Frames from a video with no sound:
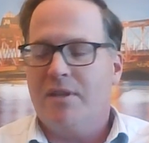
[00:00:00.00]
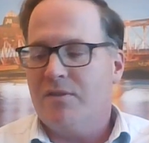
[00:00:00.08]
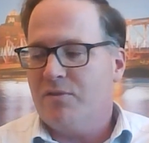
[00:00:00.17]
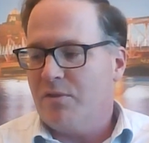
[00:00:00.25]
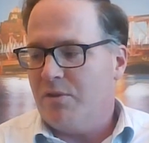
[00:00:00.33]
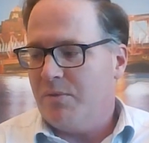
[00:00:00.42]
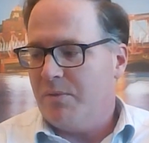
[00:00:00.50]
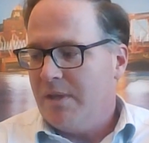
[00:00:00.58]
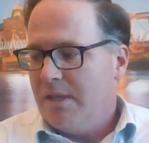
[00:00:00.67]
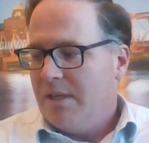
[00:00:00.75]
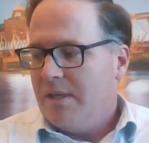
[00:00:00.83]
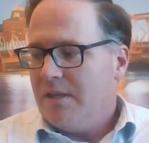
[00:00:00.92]
So,
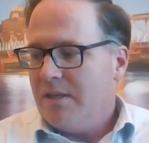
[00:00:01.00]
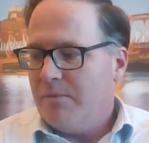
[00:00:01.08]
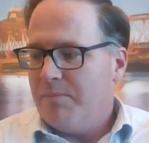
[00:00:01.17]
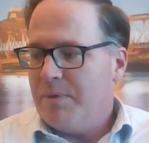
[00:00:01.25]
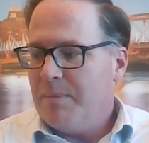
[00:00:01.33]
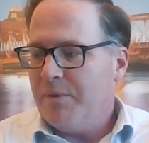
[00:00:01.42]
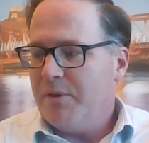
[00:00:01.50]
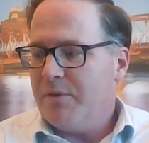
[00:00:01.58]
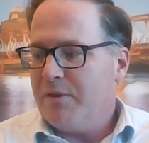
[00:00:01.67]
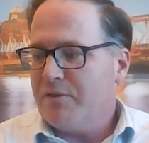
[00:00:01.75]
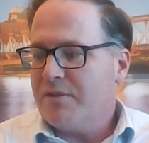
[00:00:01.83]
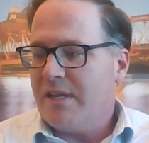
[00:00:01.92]
people
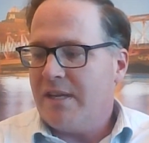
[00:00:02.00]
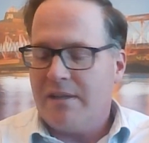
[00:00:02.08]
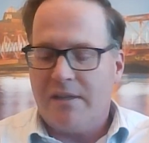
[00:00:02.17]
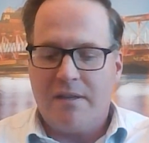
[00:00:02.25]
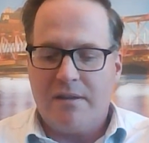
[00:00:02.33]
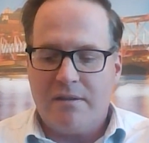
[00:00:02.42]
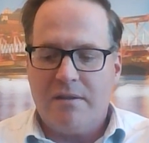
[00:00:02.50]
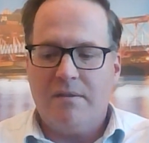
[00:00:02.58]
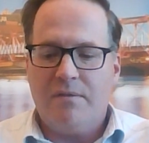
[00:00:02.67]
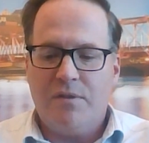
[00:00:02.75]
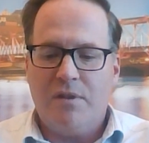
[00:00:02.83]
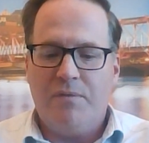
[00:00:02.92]
don't understand, like,
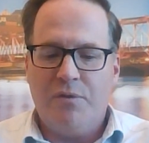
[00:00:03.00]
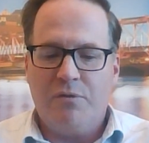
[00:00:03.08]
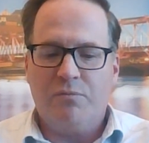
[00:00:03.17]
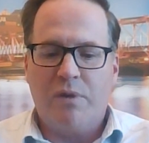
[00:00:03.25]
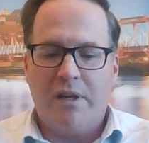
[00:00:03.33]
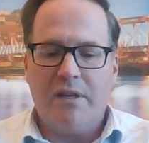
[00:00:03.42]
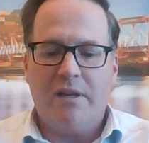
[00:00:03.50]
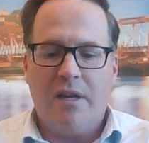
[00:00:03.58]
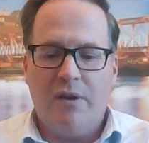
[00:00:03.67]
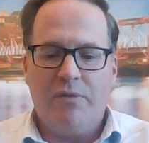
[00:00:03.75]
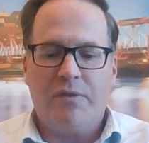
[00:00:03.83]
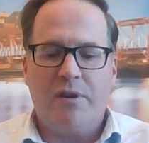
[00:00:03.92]
if you're running a
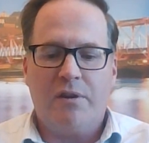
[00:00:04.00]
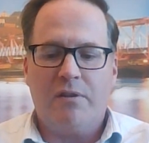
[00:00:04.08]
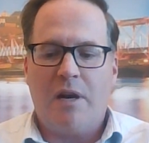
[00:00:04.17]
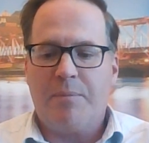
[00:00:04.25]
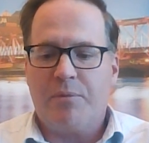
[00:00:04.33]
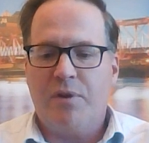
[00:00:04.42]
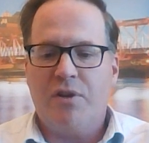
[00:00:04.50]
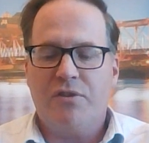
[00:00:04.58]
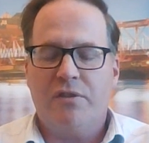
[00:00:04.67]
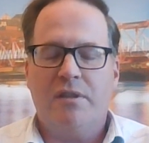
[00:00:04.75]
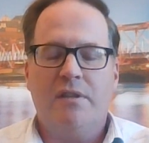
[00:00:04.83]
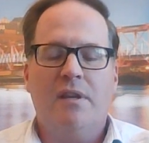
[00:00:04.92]
healthcare
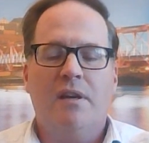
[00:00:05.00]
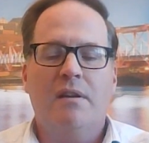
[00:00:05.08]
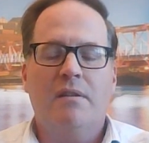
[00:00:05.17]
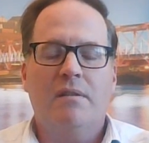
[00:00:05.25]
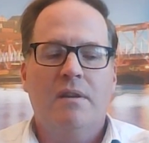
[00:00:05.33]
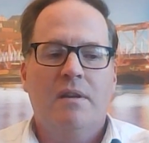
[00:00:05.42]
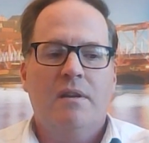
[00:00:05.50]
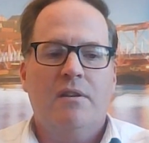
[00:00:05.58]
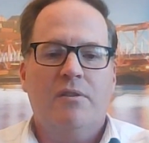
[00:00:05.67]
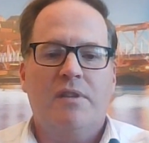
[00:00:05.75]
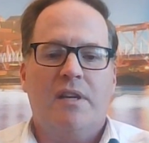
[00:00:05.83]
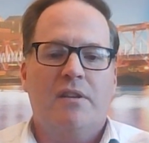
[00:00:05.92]
operation today,
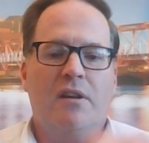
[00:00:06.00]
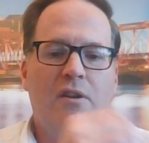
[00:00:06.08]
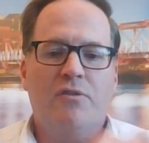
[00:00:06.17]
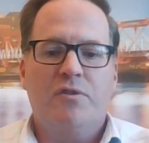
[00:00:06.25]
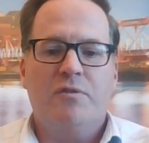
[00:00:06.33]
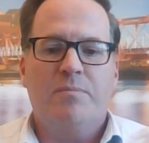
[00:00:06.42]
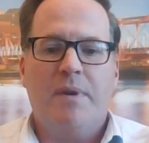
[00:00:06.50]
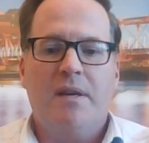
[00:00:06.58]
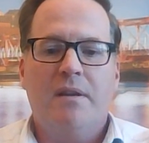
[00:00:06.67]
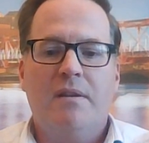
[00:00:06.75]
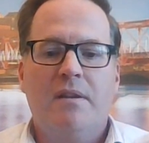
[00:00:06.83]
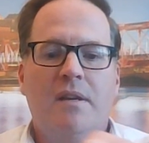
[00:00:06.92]
your technology
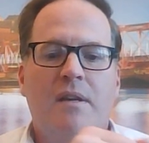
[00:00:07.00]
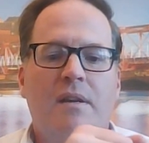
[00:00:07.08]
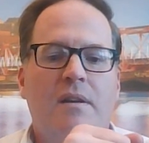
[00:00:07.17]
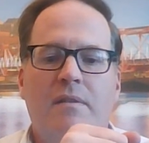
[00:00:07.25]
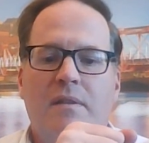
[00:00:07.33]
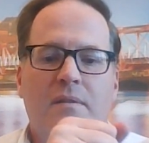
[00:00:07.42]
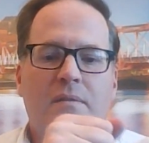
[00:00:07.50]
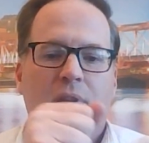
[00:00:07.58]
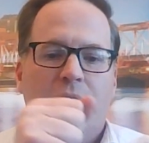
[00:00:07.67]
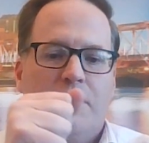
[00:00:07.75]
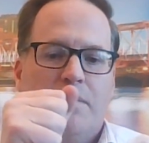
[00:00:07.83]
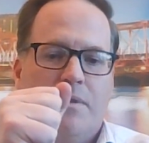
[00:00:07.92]
spend,
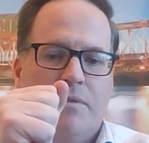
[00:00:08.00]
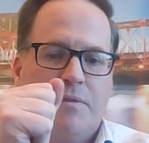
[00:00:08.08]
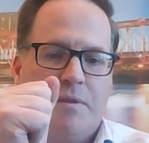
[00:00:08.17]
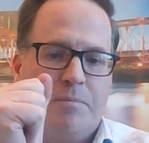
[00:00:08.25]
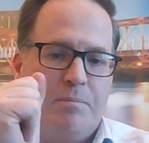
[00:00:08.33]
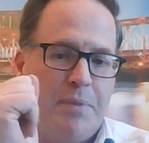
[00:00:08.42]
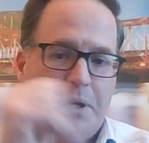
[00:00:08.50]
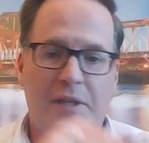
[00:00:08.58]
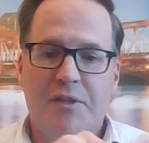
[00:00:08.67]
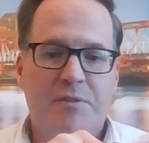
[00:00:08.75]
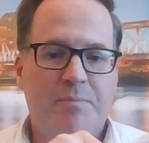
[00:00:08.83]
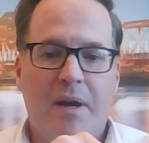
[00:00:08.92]
the
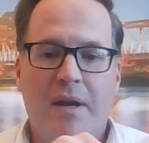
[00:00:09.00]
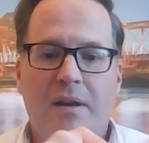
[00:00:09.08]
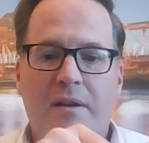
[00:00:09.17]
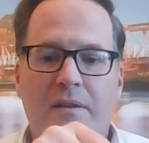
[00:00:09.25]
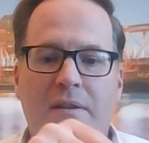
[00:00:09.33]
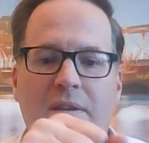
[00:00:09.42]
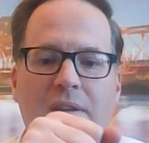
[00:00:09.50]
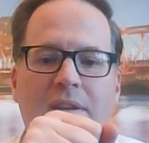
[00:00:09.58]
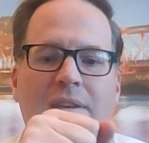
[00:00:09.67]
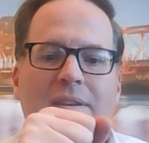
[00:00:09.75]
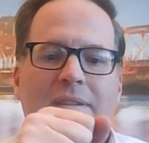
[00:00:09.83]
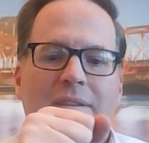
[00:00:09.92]
billing spend,
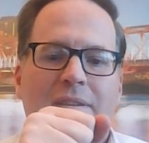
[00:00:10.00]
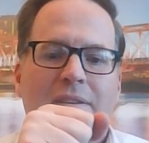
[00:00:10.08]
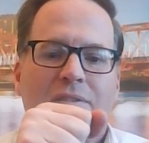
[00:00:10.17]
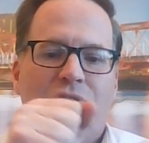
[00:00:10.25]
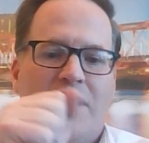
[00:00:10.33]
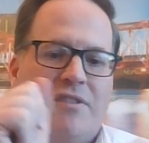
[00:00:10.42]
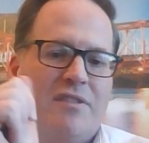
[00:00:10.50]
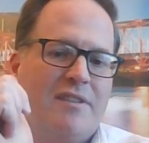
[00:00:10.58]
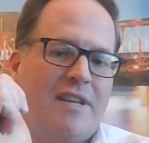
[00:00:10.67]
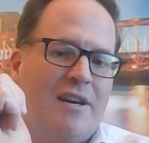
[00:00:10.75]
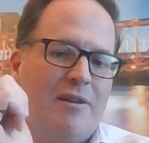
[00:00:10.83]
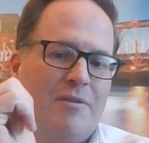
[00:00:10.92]
the chasing
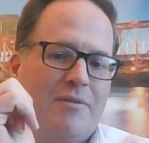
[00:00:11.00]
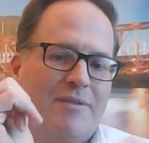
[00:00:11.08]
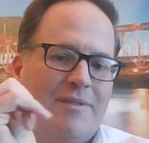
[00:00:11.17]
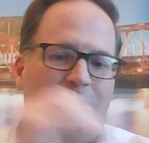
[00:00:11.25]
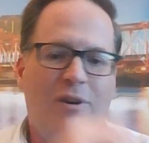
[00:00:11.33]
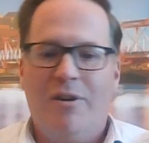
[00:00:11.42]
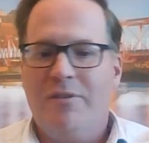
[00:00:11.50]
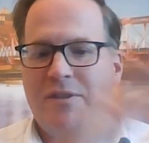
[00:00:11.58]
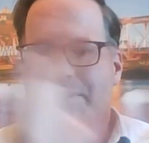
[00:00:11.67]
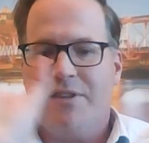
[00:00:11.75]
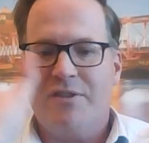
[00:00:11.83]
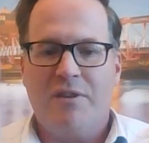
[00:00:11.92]
down, all
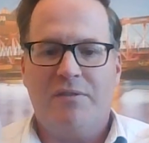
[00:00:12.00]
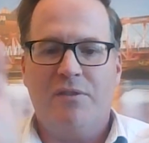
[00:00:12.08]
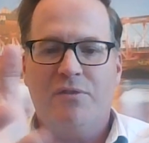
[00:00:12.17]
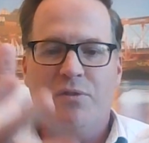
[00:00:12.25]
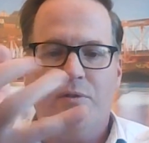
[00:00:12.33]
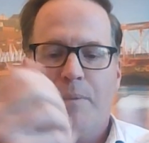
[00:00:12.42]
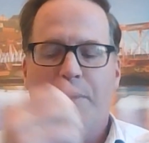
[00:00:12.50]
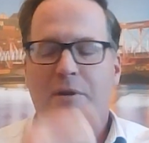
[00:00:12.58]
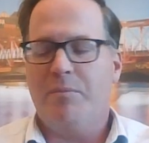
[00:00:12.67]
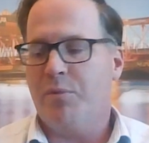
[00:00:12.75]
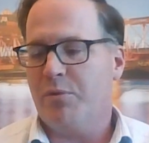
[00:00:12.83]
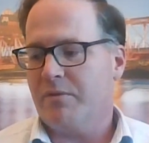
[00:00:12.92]
the things you have to do. I'm on
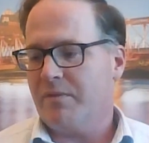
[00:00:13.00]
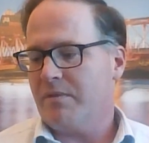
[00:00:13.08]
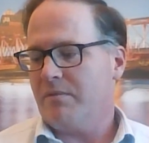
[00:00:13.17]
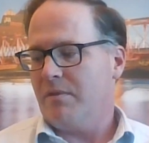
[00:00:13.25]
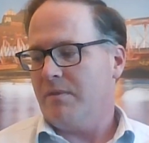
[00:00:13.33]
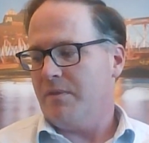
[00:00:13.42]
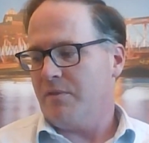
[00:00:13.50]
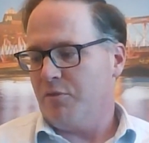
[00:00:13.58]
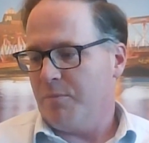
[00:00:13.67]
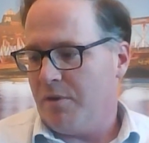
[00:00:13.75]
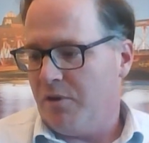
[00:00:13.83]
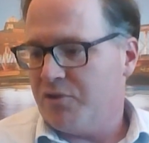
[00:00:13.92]
the board of a
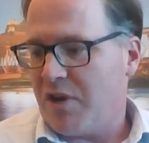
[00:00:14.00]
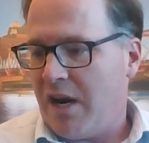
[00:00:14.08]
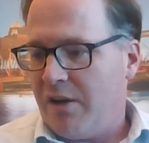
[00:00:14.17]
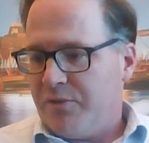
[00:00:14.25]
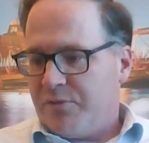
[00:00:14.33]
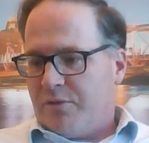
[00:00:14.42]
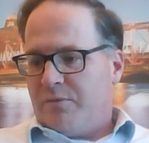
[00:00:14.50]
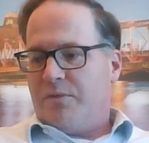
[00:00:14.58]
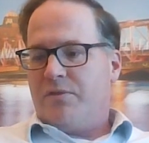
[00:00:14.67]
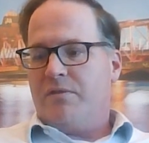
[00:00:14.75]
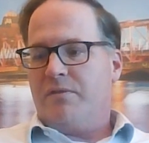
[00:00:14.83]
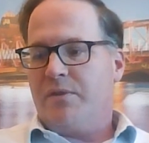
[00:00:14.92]
group called Child Serve,
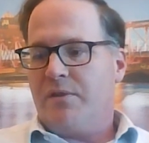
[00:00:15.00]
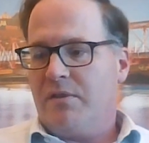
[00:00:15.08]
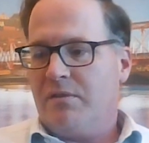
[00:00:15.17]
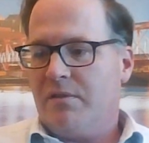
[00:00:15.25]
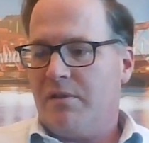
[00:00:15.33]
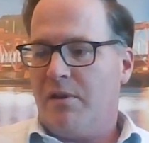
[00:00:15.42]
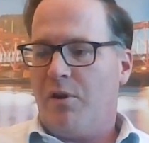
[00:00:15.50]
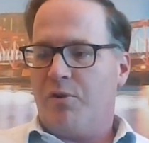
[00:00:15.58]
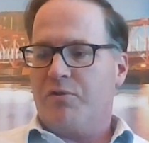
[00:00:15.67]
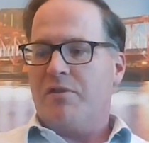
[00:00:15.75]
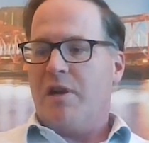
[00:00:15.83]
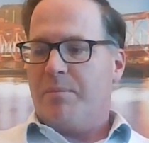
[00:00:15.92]
which is a very
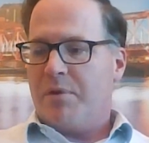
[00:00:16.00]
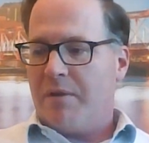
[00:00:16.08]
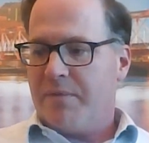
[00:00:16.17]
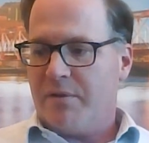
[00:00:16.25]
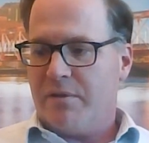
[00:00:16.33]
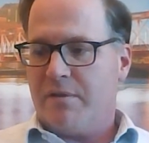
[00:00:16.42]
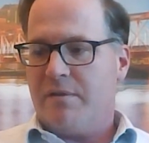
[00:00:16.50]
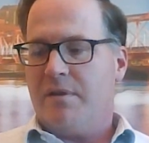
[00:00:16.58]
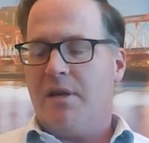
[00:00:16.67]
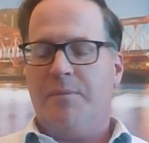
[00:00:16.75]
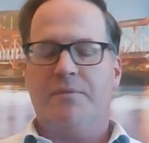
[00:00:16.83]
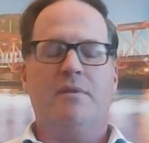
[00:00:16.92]
large nonprofit here that
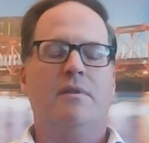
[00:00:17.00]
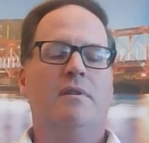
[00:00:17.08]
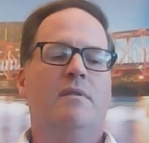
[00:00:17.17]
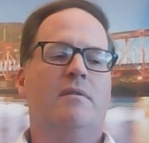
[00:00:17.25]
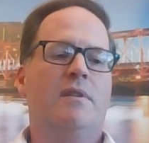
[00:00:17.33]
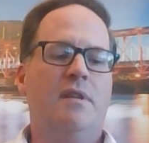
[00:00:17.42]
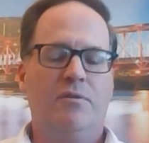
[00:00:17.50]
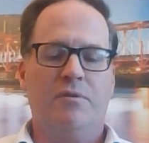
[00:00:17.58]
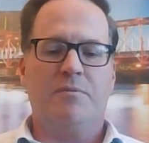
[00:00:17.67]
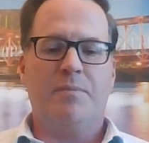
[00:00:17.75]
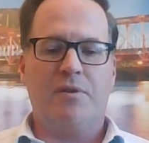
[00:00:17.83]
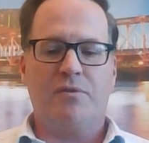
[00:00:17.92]
helps kids
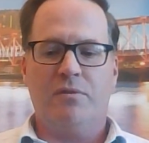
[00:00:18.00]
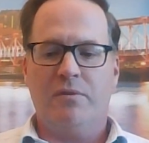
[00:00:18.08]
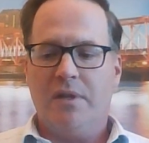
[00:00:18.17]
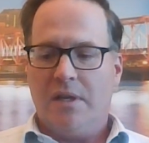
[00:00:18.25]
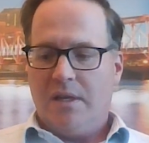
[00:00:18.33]
with special